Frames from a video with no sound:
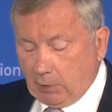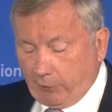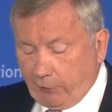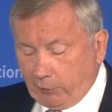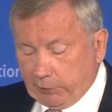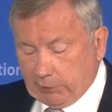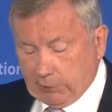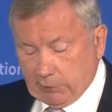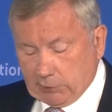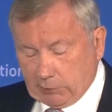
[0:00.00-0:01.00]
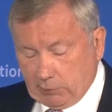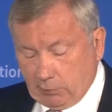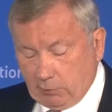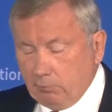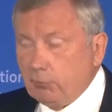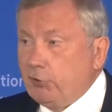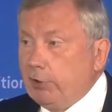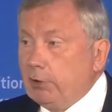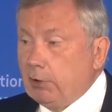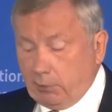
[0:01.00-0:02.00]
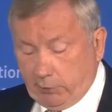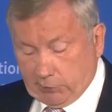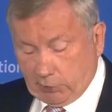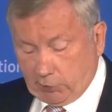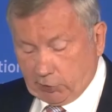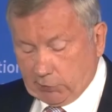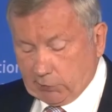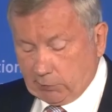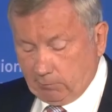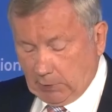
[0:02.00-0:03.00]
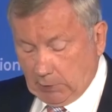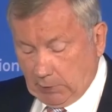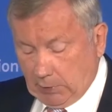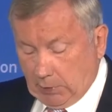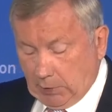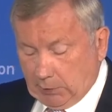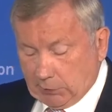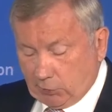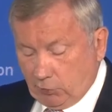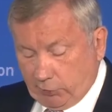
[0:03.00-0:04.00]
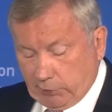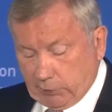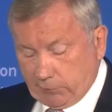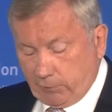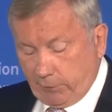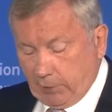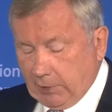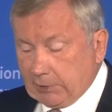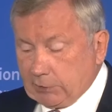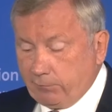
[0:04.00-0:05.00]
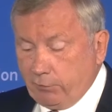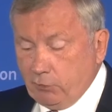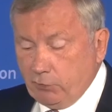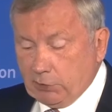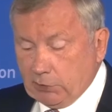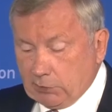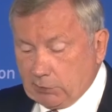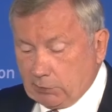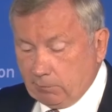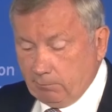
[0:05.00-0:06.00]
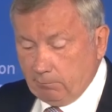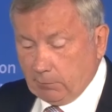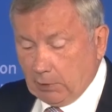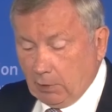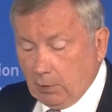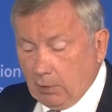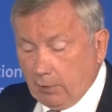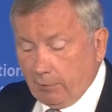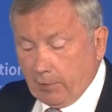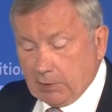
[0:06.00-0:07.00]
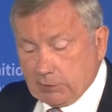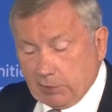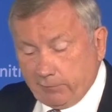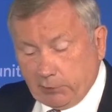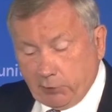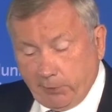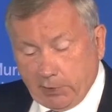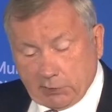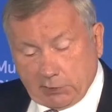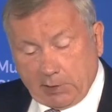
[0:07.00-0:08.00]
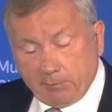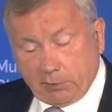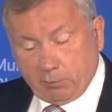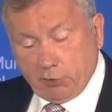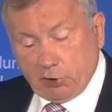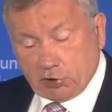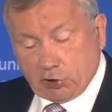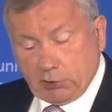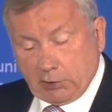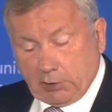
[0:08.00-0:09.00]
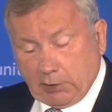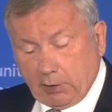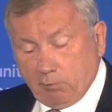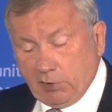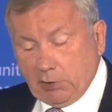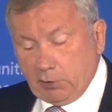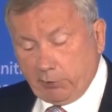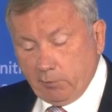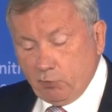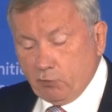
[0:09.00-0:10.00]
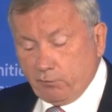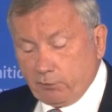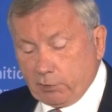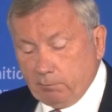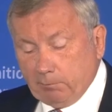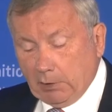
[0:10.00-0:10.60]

authorities, marine researchers, and historians for the next few years. There are several ways dumped munition can be removed.